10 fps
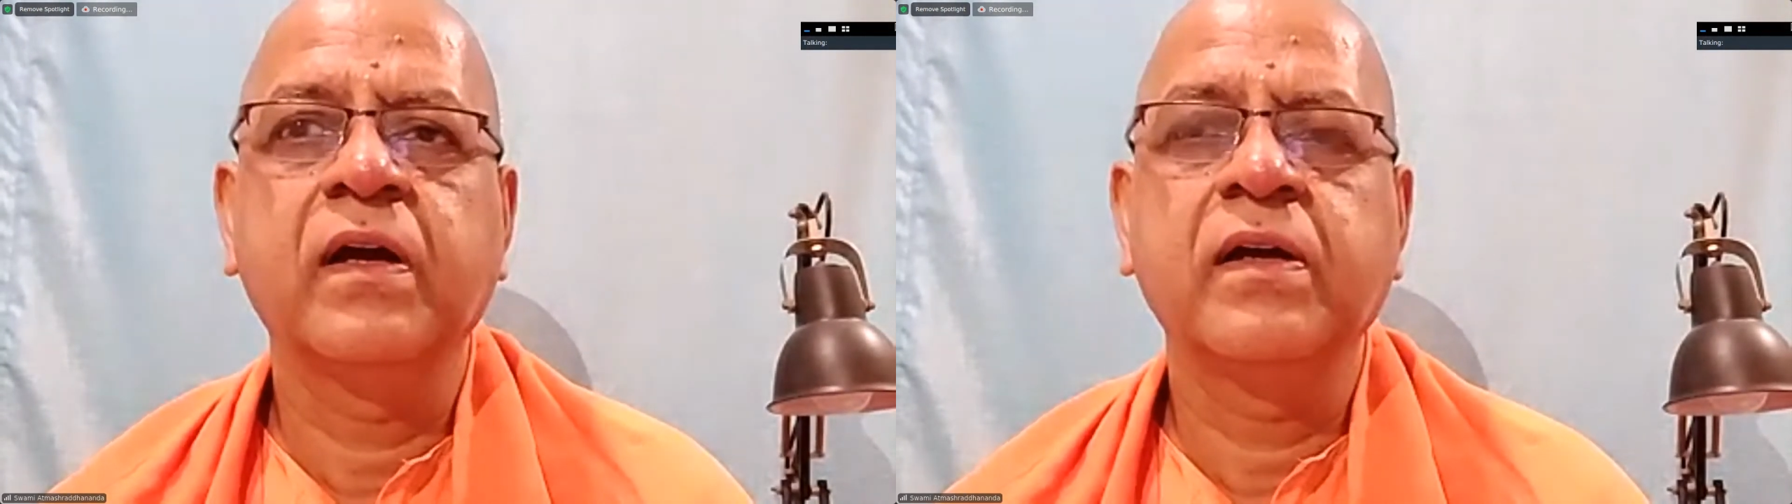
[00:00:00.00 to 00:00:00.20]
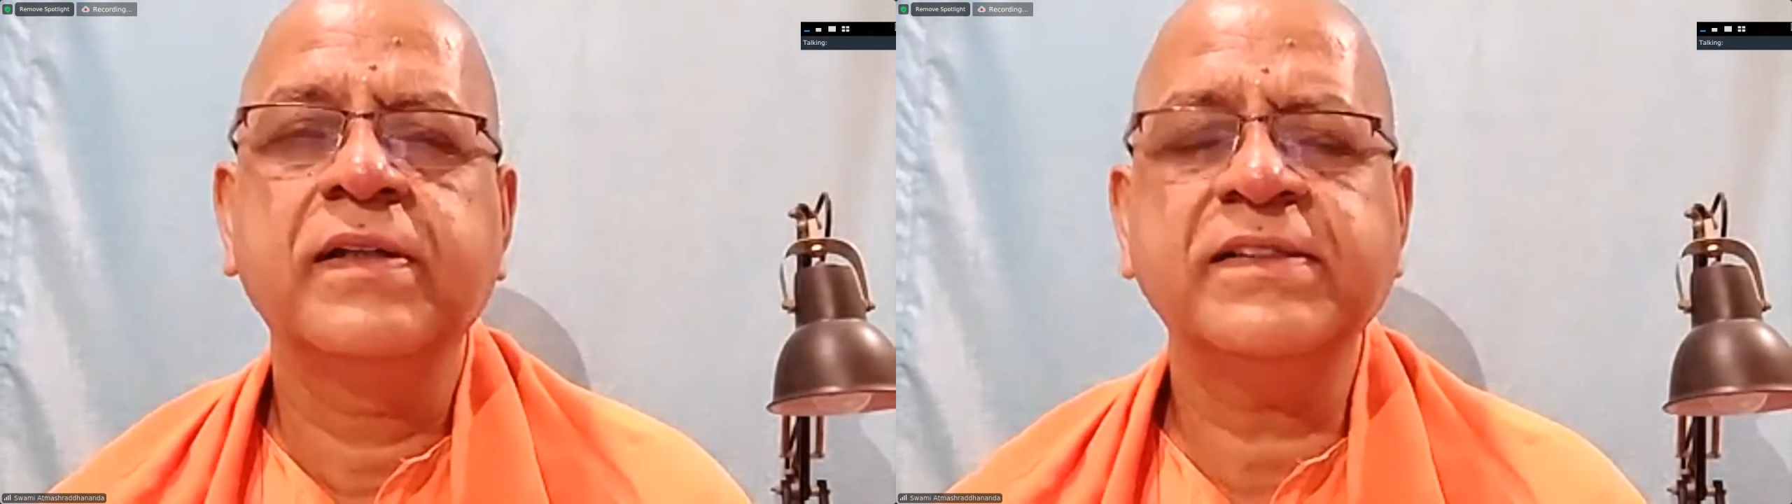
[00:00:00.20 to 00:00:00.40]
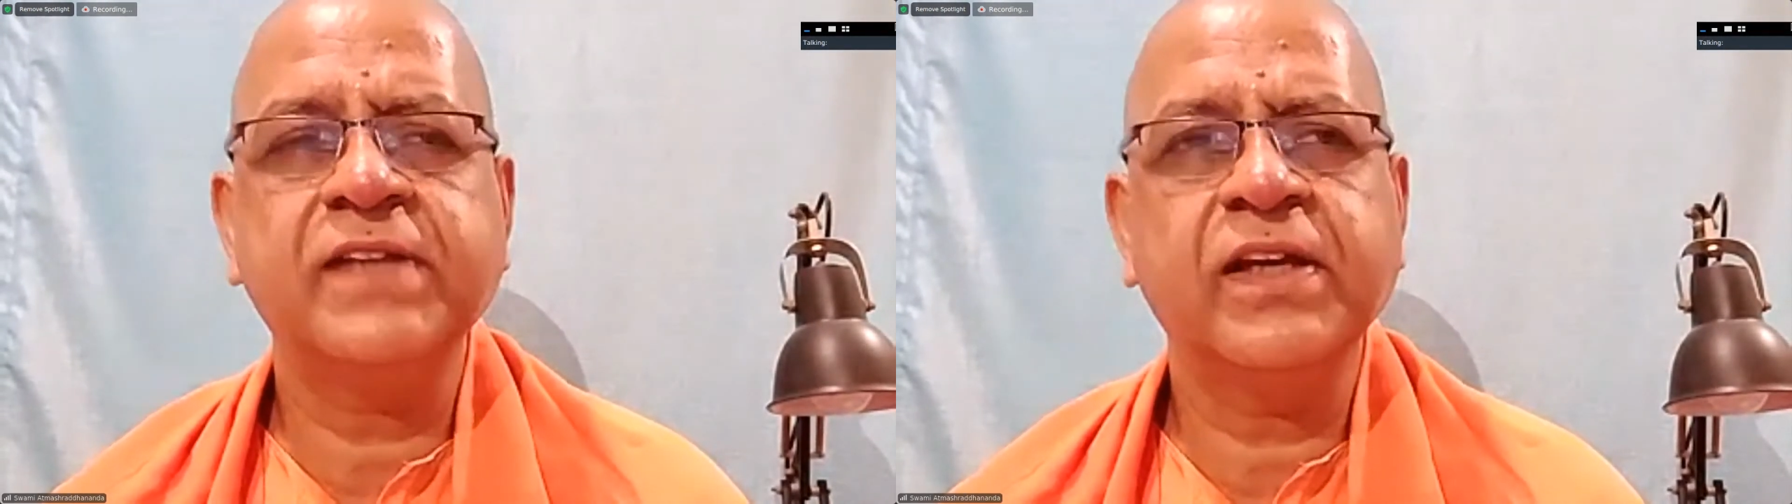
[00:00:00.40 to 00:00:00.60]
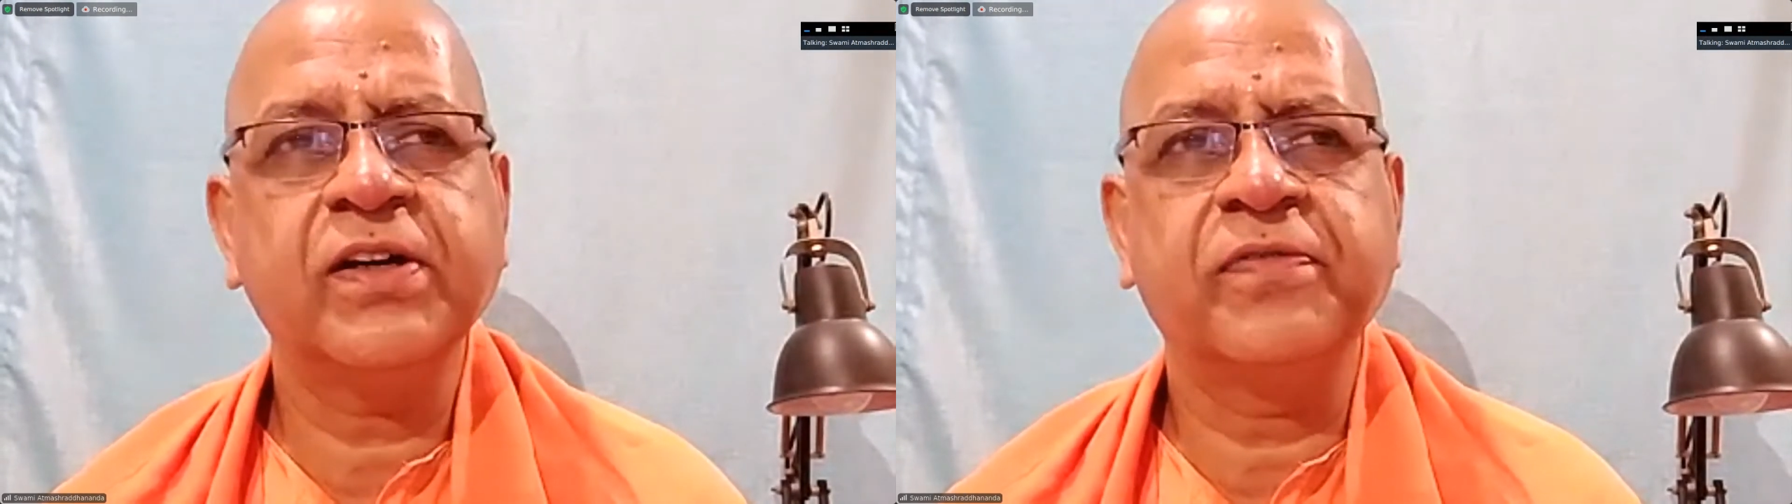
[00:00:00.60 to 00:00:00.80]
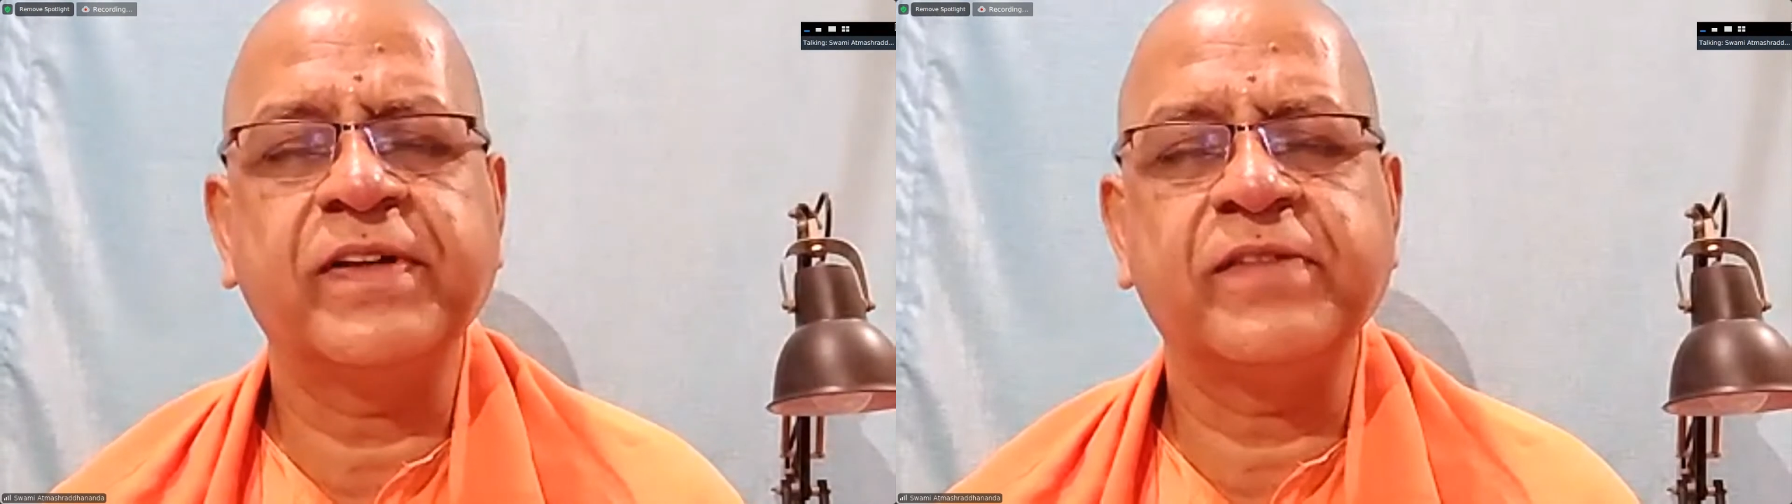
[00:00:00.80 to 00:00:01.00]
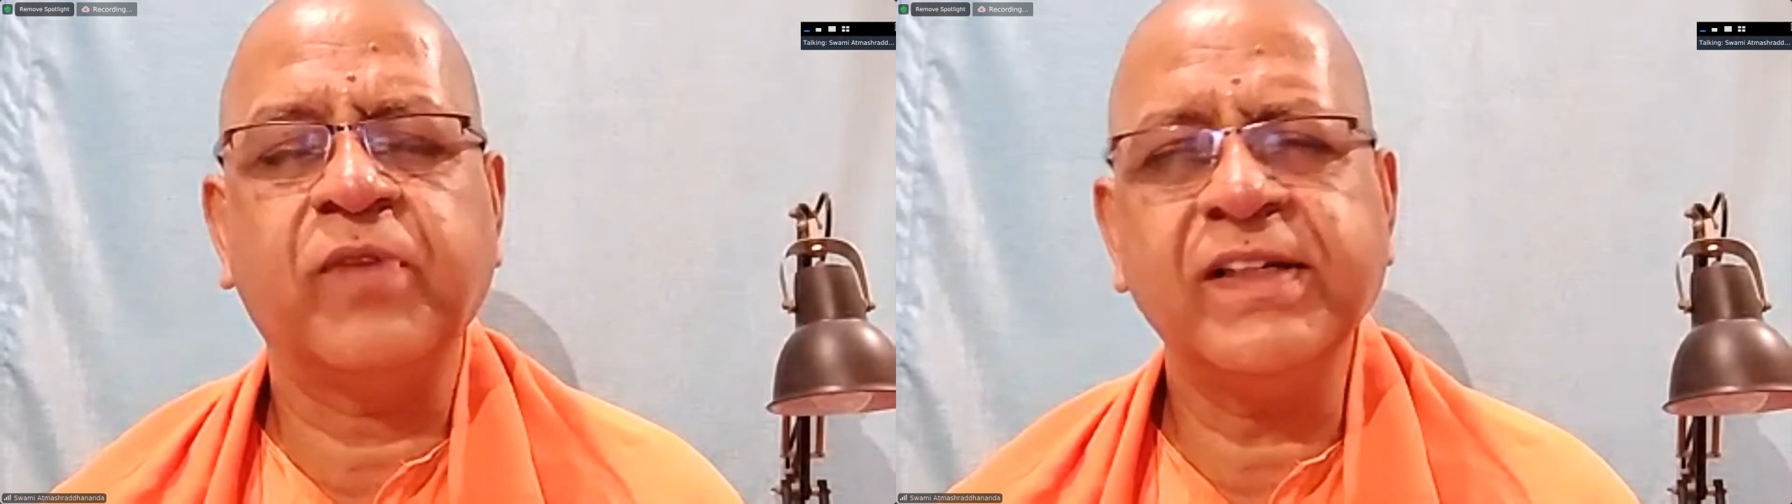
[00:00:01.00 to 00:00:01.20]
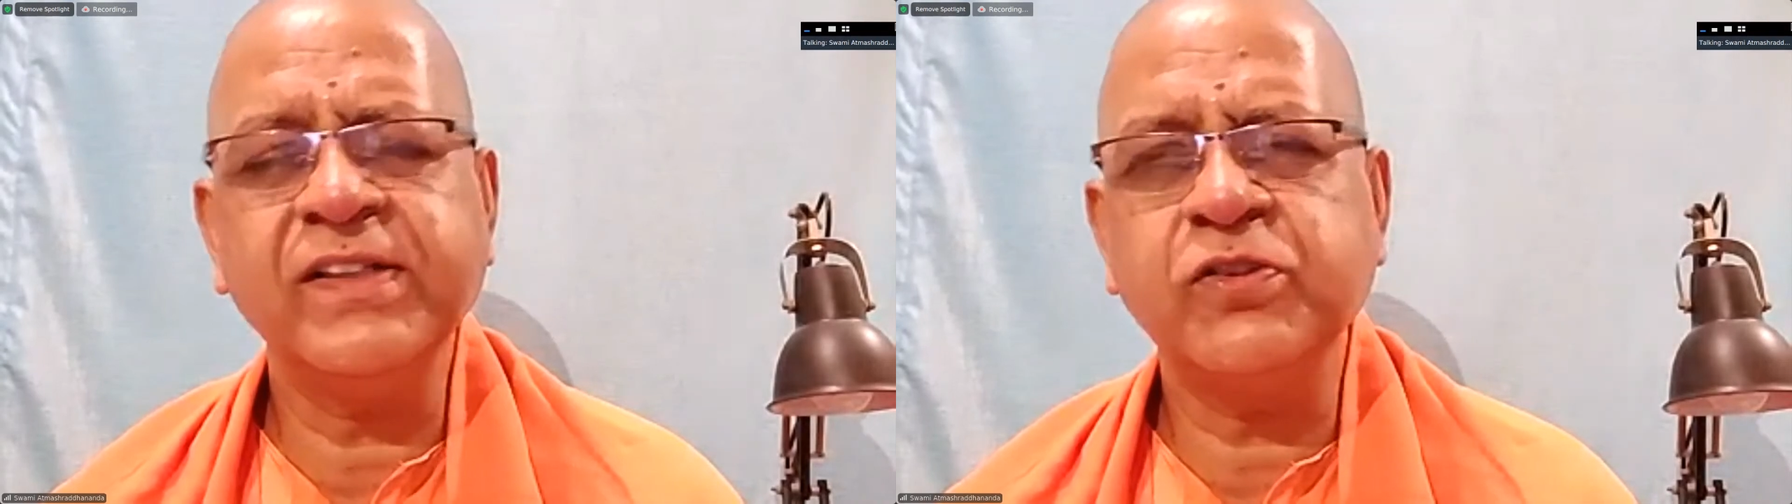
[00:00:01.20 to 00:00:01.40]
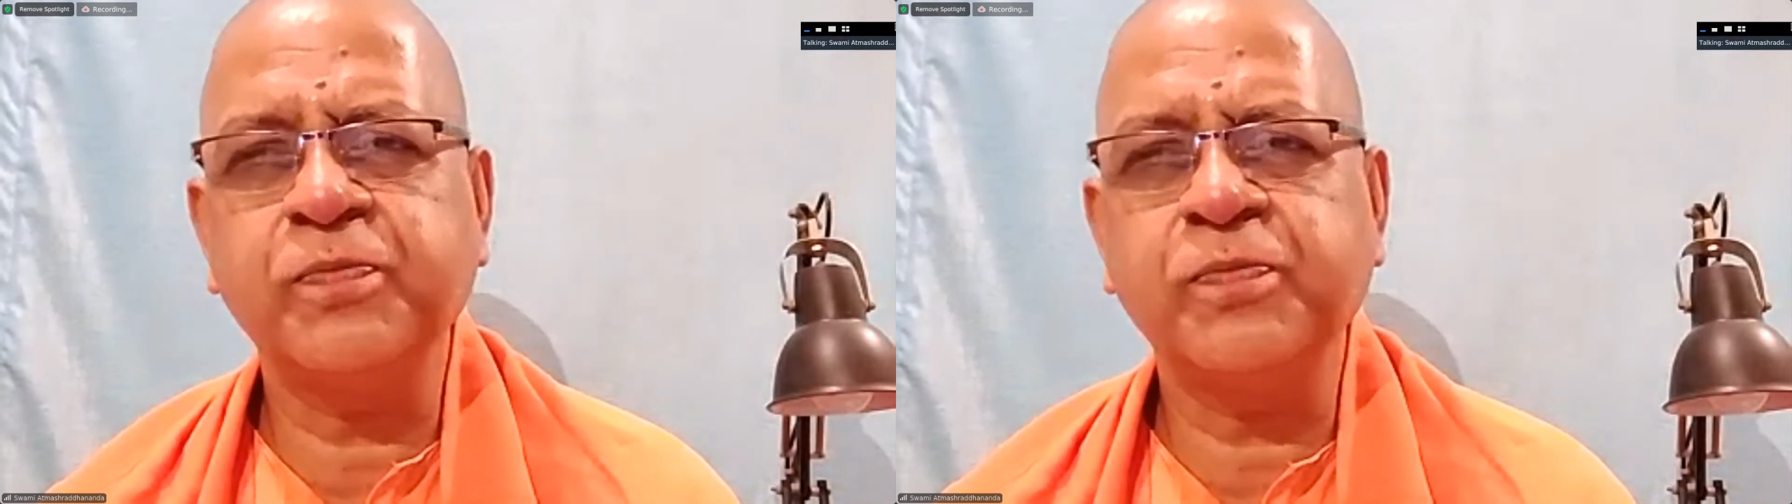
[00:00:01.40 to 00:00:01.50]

Just think of it. What is